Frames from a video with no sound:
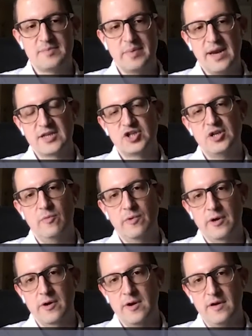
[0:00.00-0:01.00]
But actually,
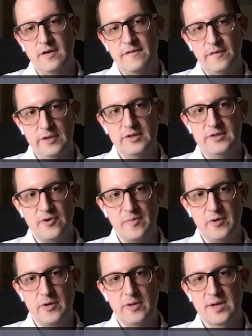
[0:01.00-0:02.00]
we're a fully
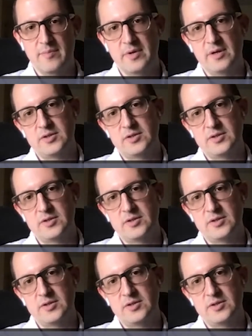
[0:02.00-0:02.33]
distributed company.